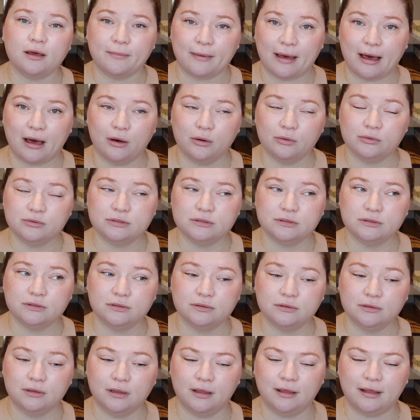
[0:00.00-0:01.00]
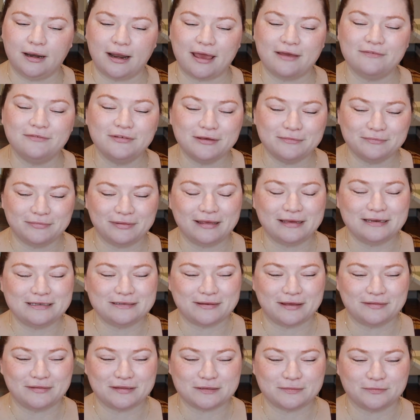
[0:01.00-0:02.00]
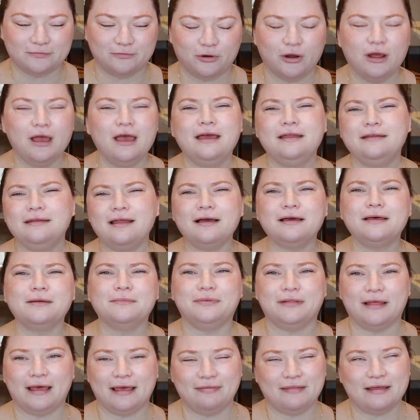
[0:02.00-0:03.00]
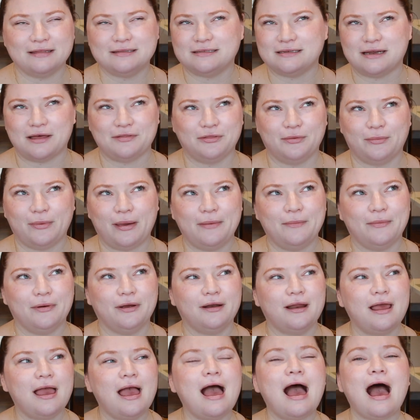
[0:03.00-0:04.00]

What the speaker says: about, and I've complained about this before. Not complain, that's not the right word.